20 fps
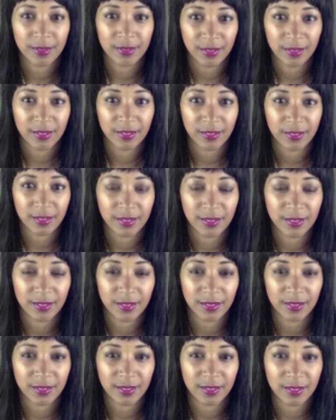
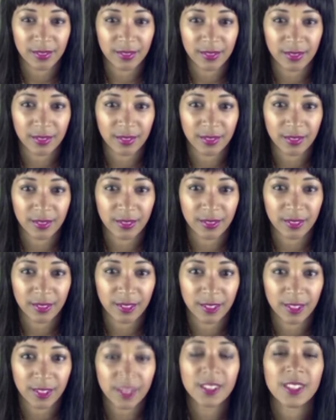
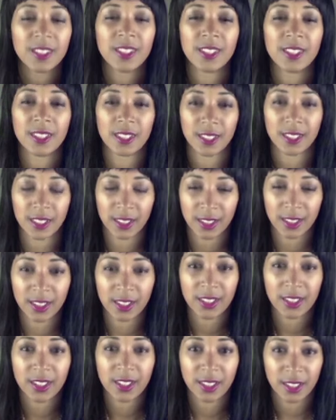
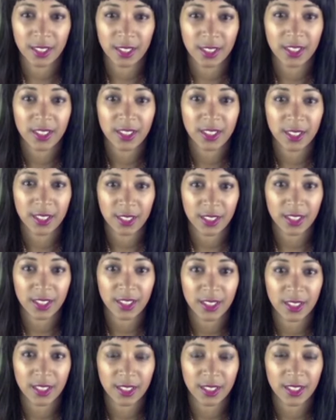
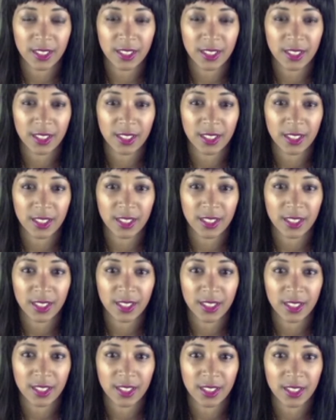
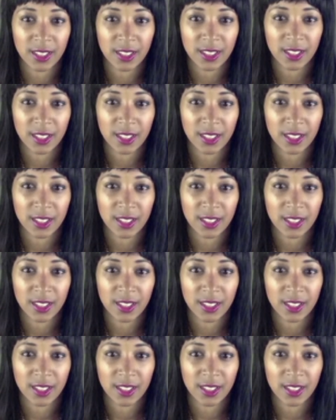No words are spoken by the person on screen.